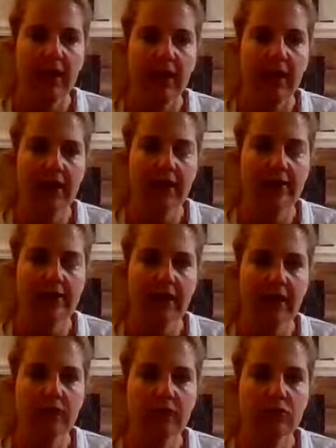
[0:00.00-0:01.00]

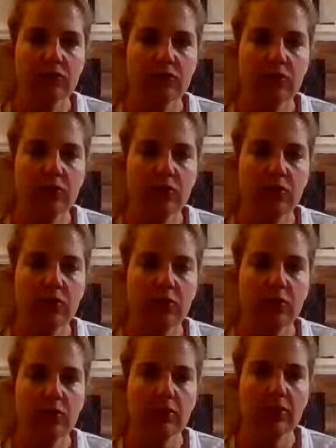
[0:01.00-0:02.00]
Exhale,
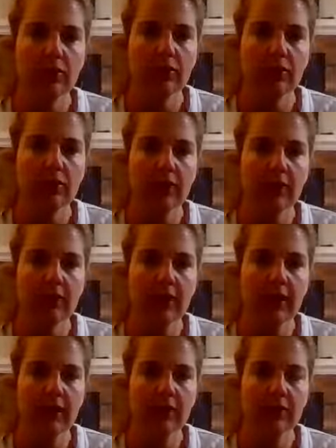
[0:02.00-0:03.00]
slowly lower
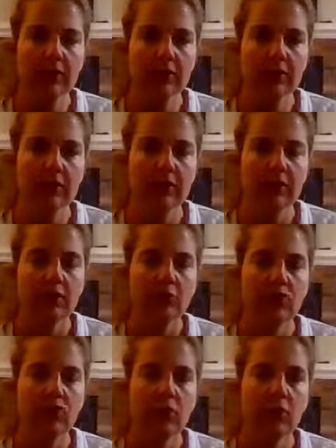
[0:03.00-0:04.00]
down.
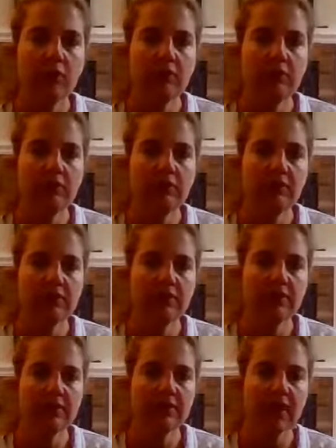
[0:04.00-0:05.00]
Soles of the
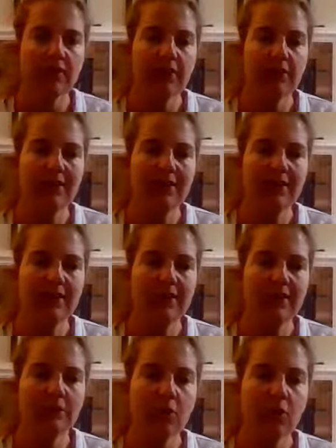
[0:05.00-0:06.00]
feet together,
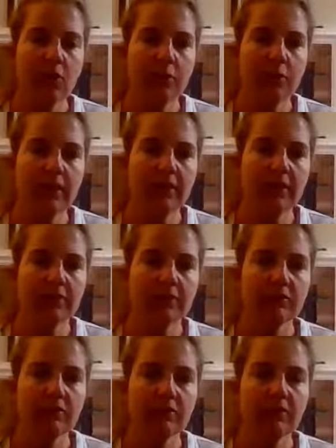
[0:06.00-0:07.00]
knees open
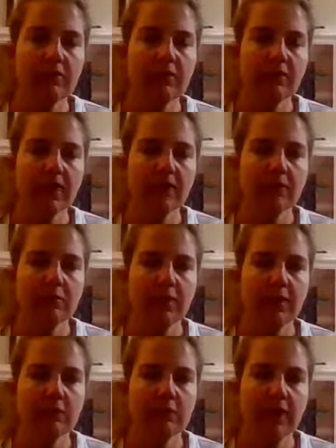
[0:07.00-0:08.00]
for reclined
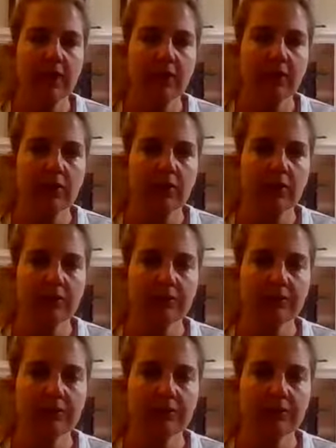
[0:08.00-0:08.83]
bound angle.